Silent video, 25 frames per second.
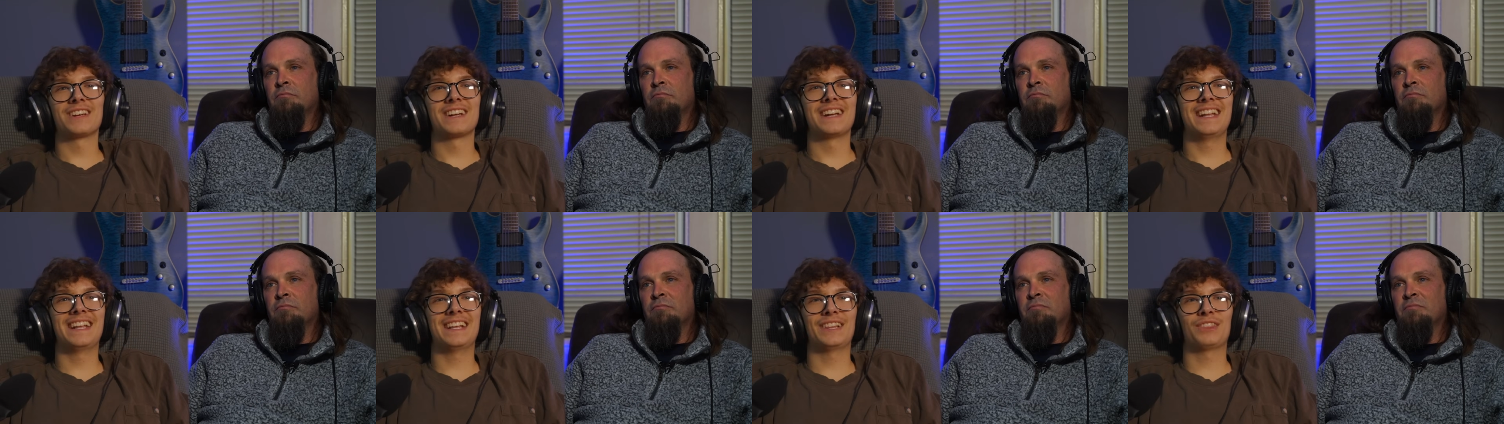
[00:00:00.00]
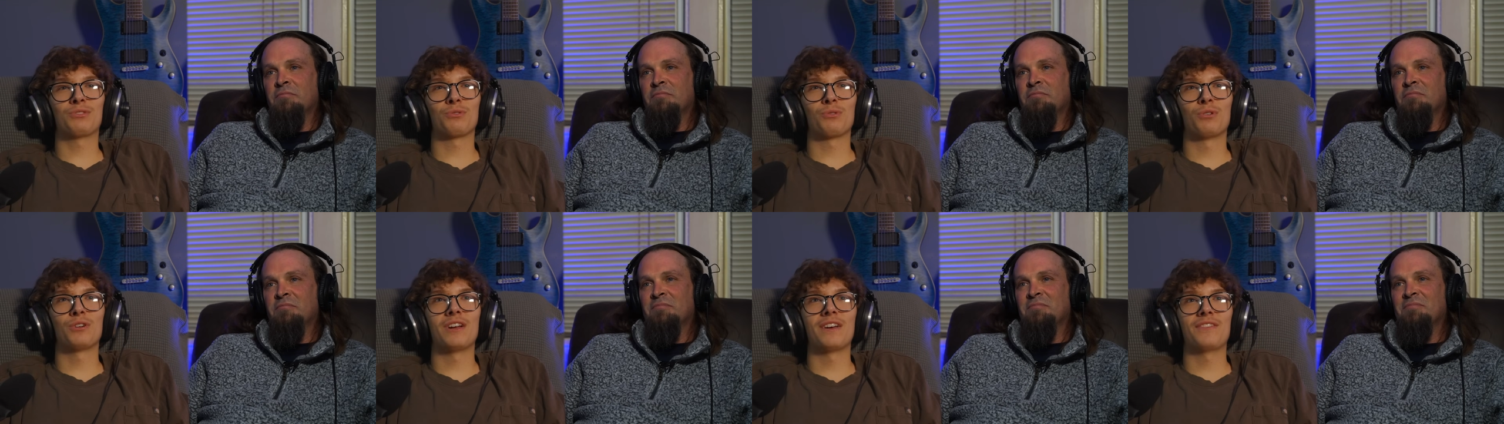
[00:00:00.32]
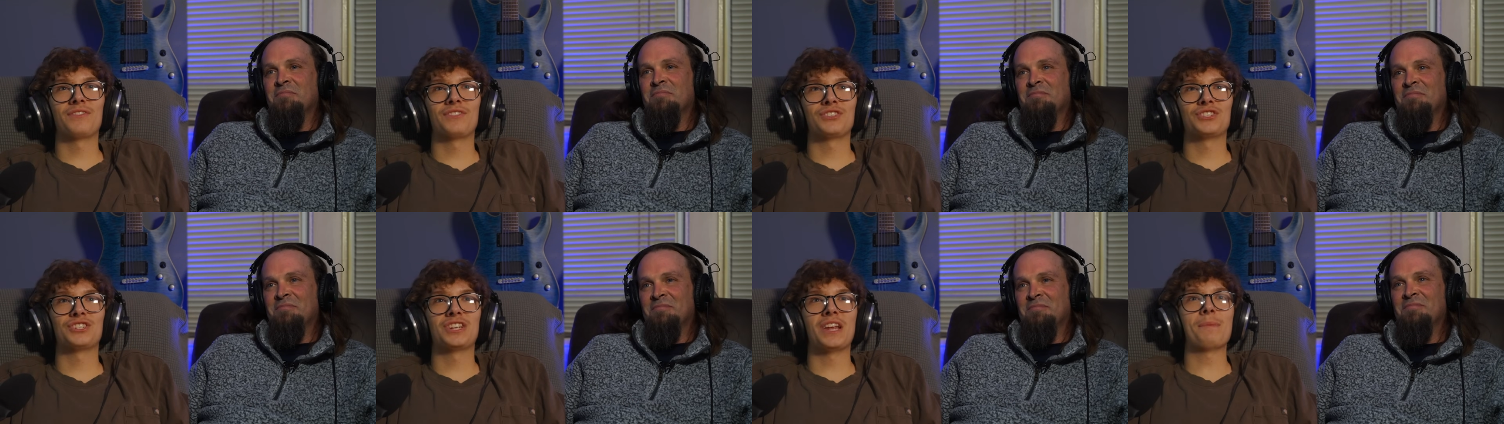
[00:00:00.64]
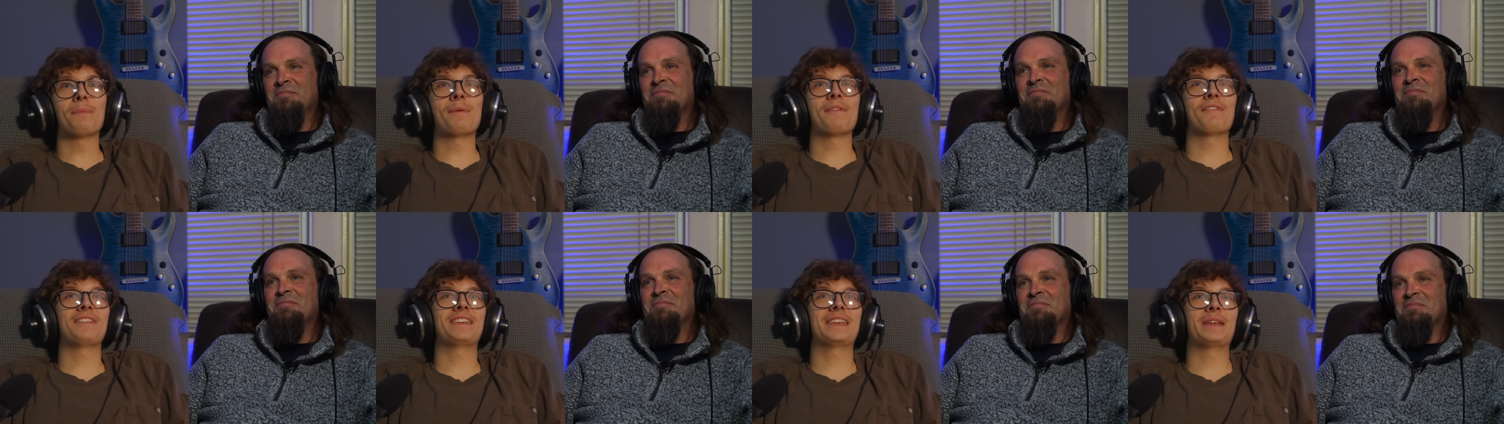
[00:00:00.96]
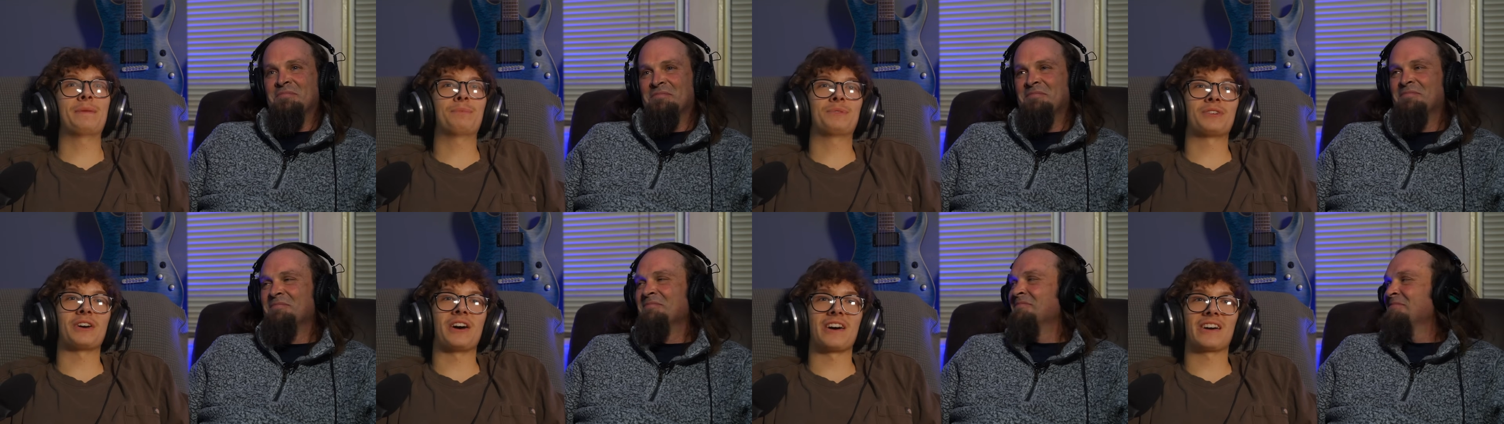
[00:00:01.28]
Speaker 1: gonna get thrown off the ship if you keep
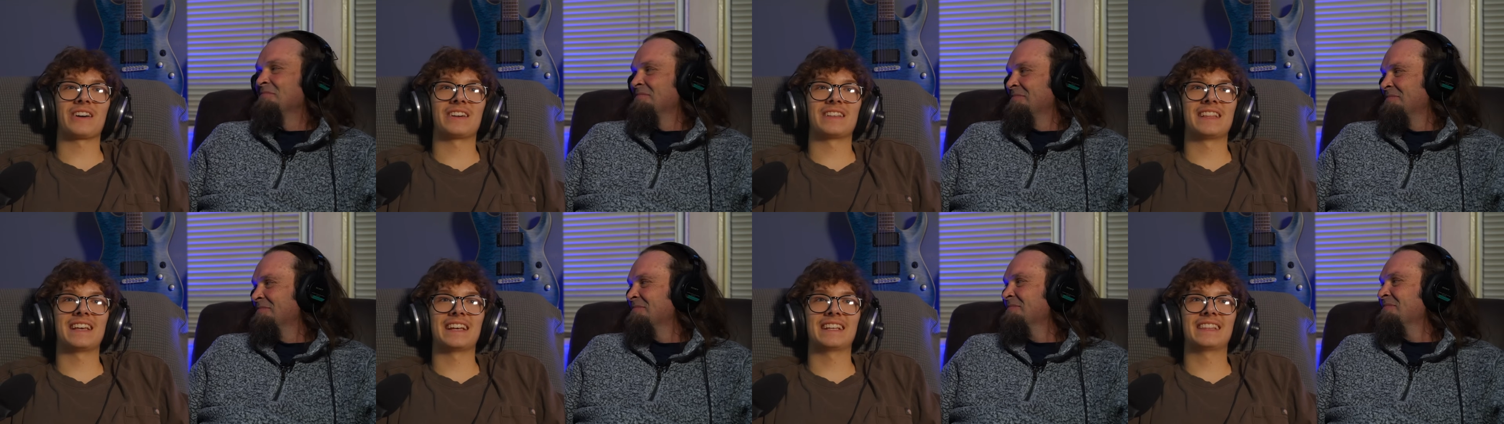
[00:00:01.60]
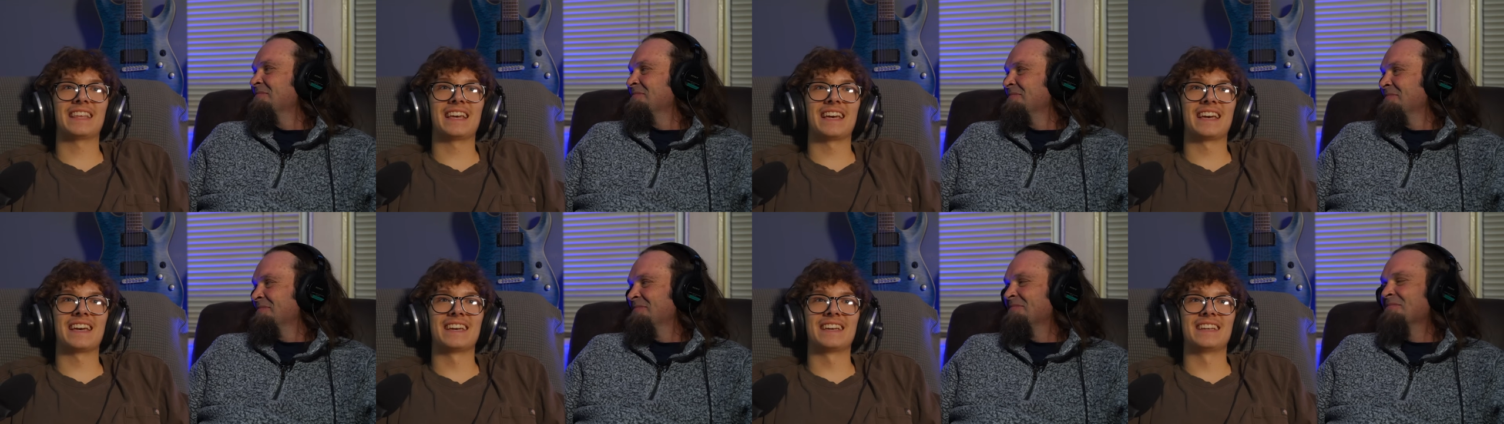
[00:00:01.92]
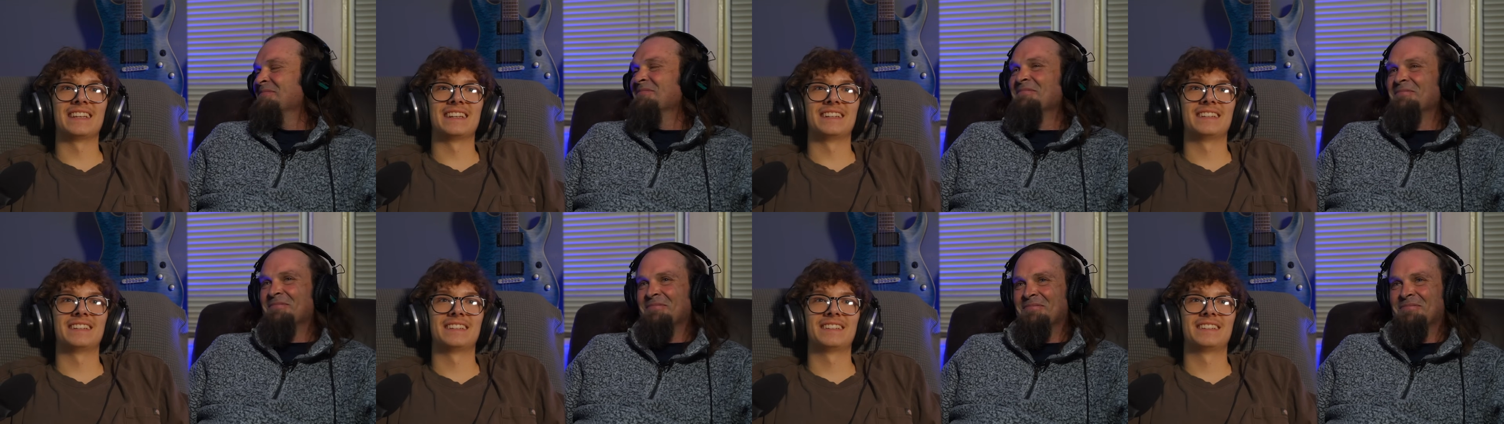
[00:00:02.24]
talking like that.